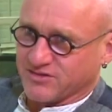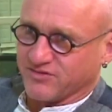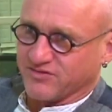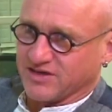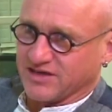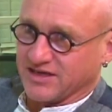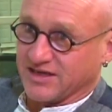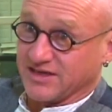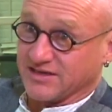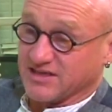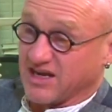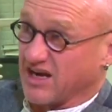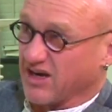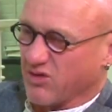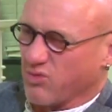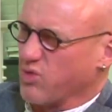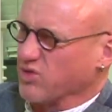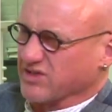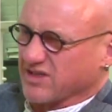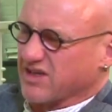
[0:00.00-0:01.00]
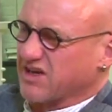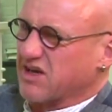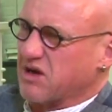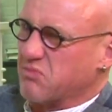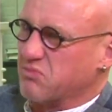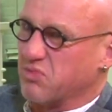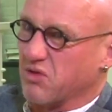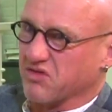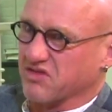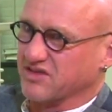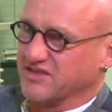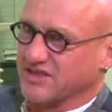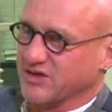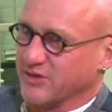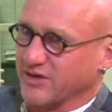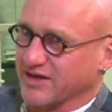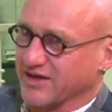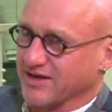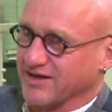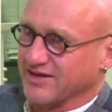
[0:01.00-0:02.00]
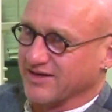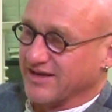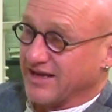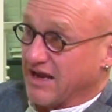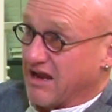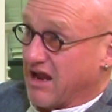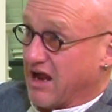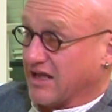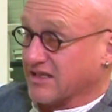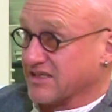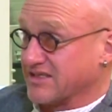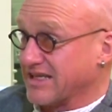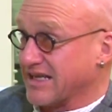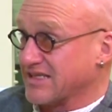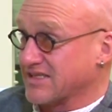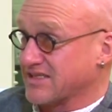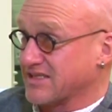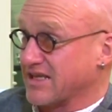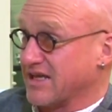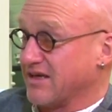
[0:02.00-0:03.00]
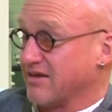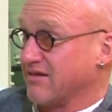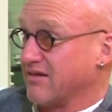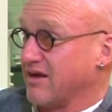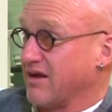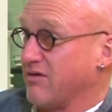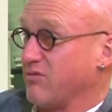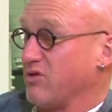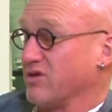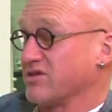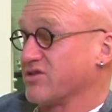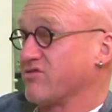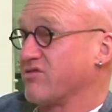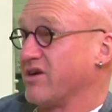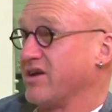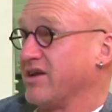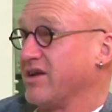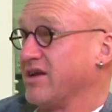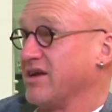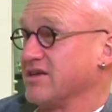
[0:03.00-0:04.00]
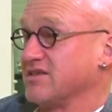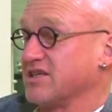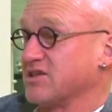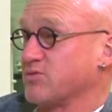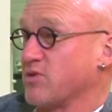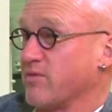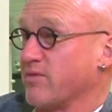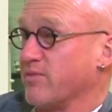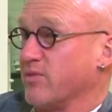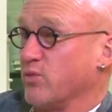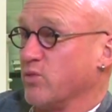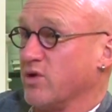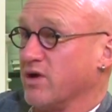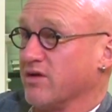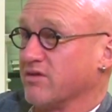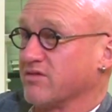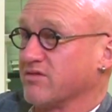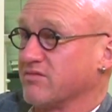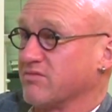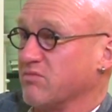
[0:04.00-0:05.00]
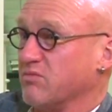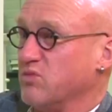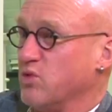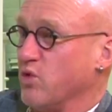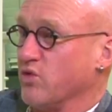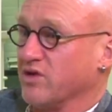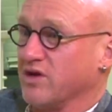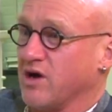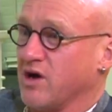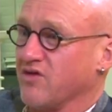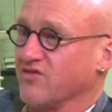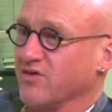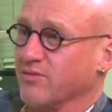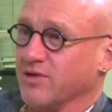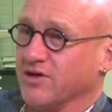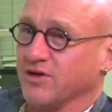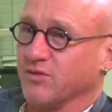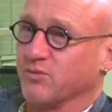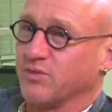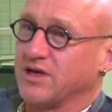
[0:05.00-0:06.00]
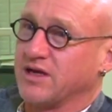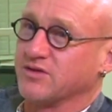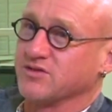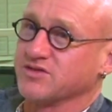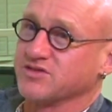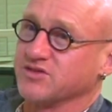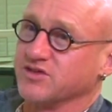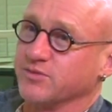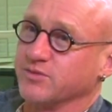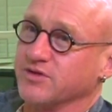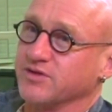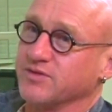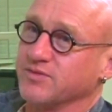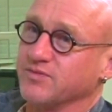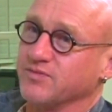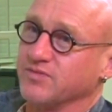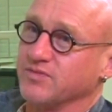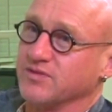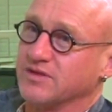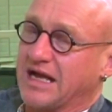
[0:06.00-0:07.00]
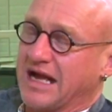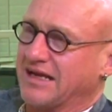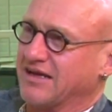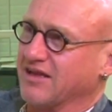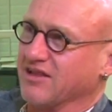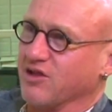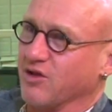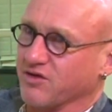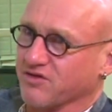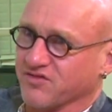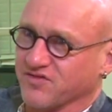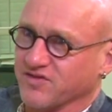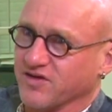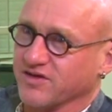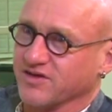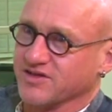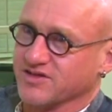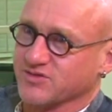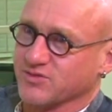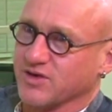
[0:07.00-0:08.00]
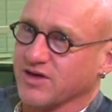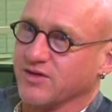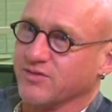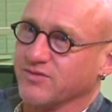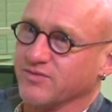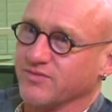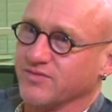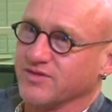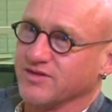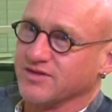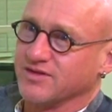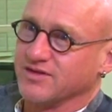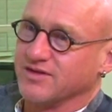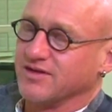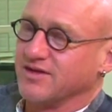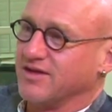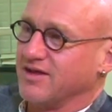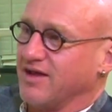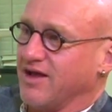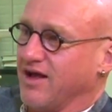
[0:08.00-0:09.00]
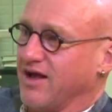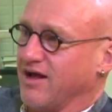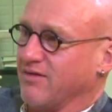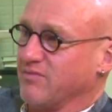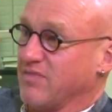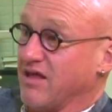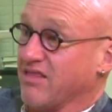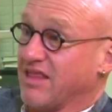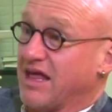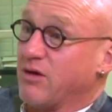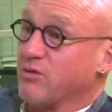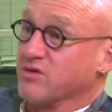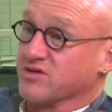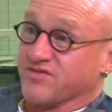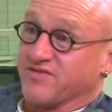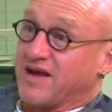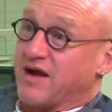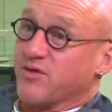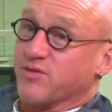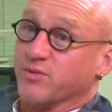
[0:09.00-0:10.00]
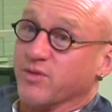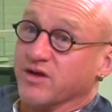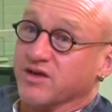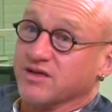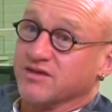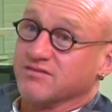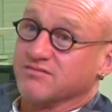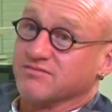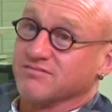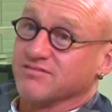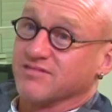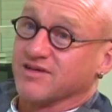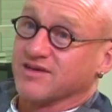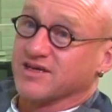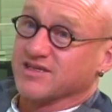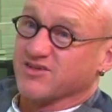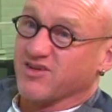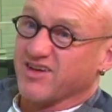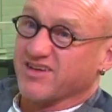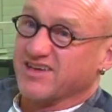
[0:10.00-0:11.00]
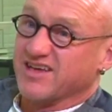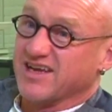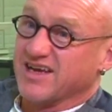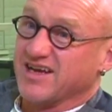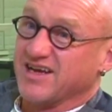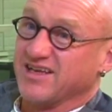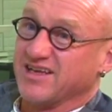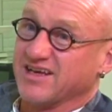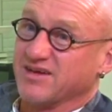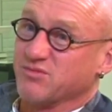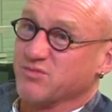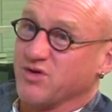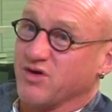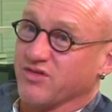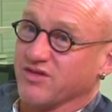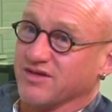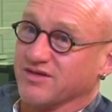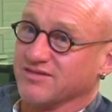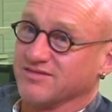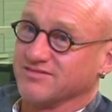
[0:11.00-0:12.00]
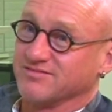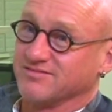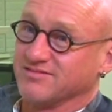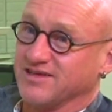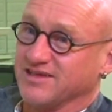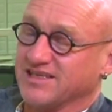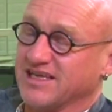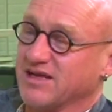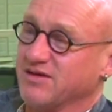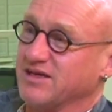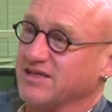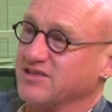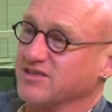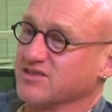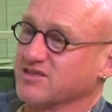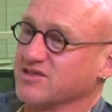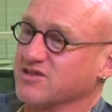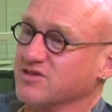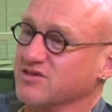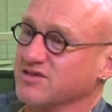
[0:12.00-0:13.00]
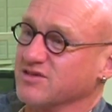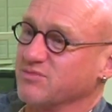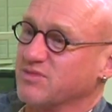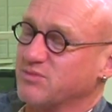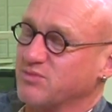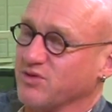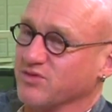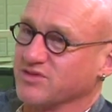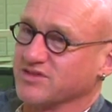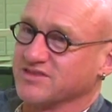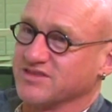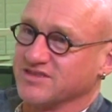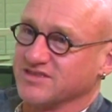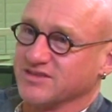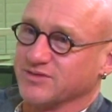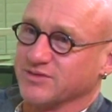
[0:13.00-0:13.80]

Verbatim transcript: off Elite, and I wasn't going to bother doing it. And since then, I oh, was three years. It's probably been worth more than half a million pounds to me, and a lot of fun as well. Um, and that was found money because I nearly didn't bother. I nearly just couldn't be bothered to do